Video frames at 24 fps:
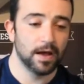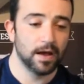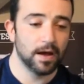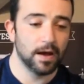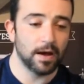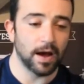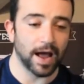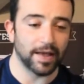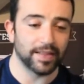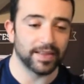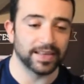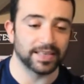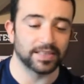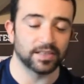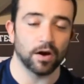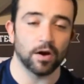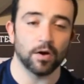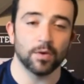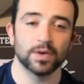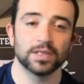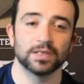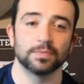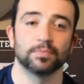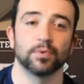I think it's
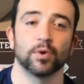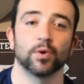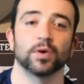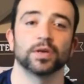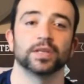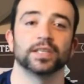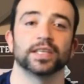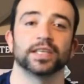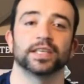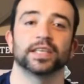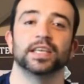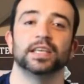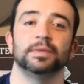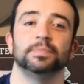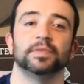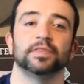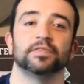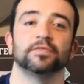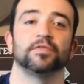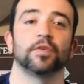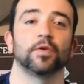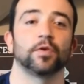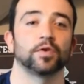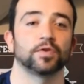always important to keep your
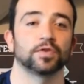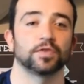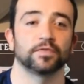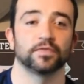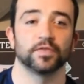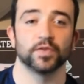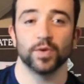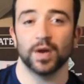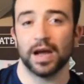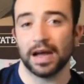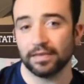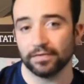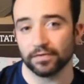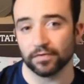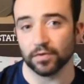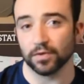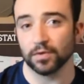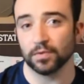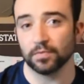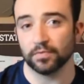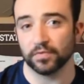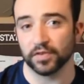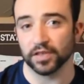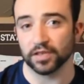photos. If you have
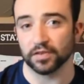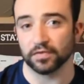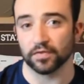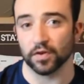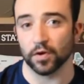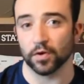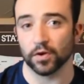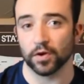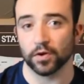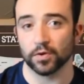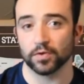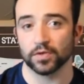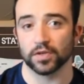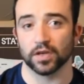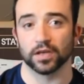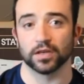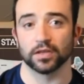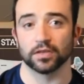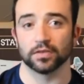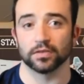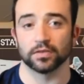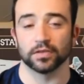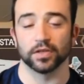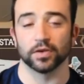room for your photos
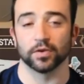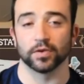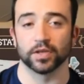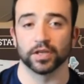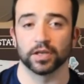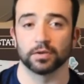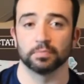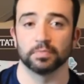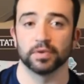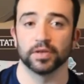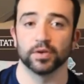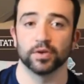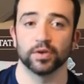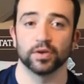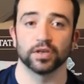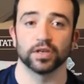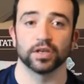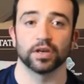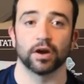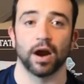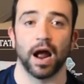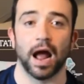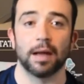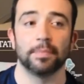on your computer or
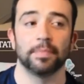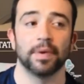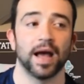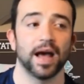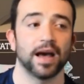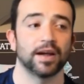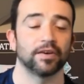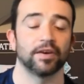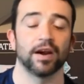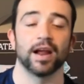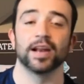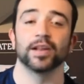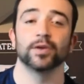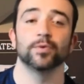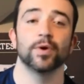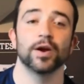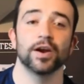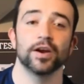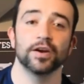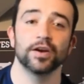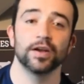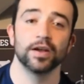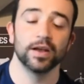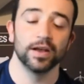your iPad or
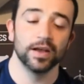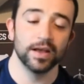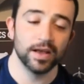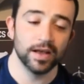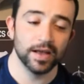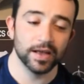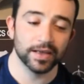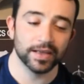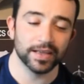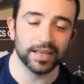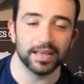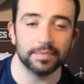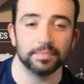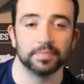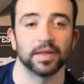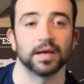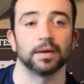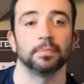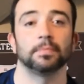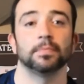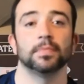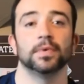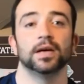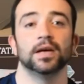anywhere, keep
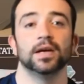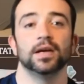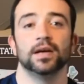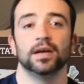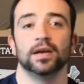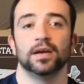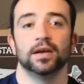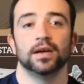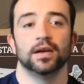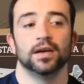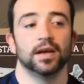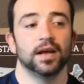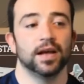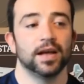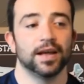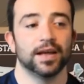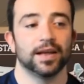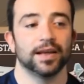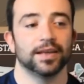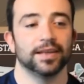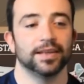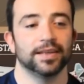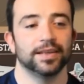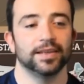them.
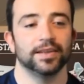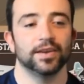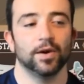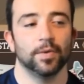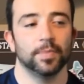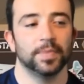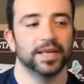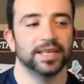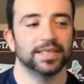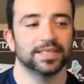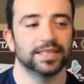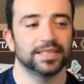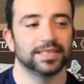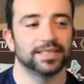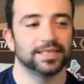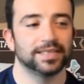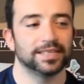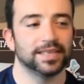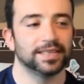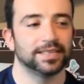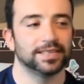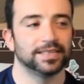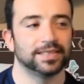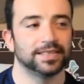Because
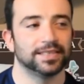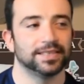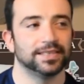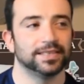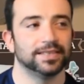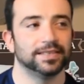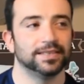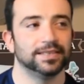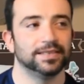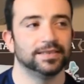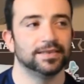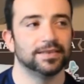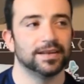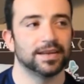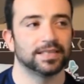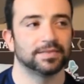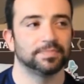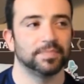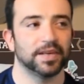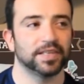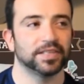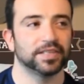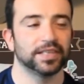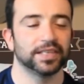it's
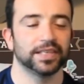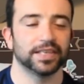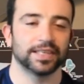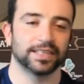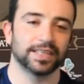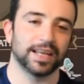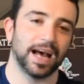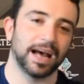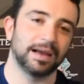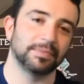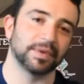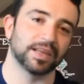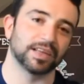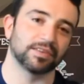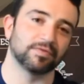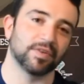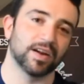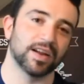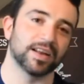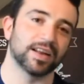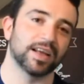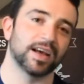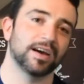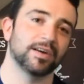especially in a time like
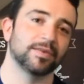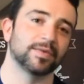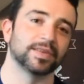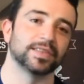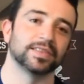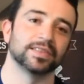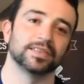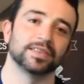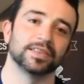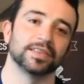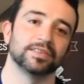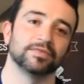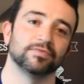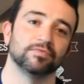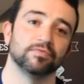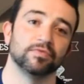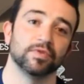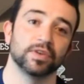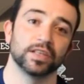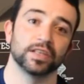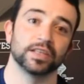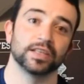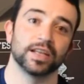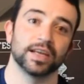right now, it's
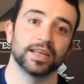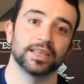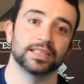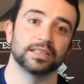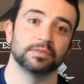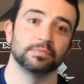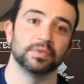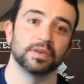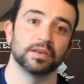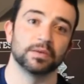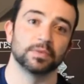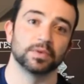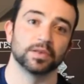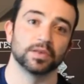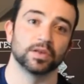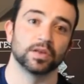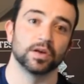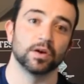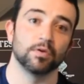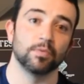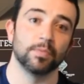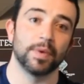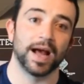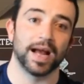really nice to be able to
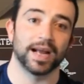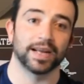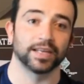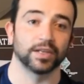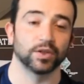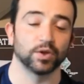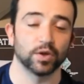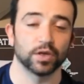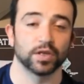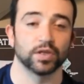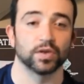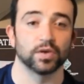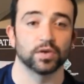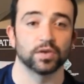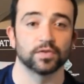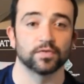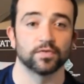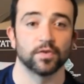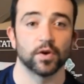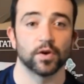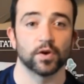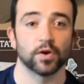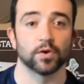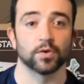go back and look at those
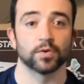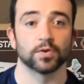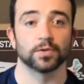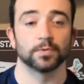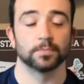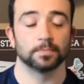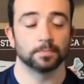photos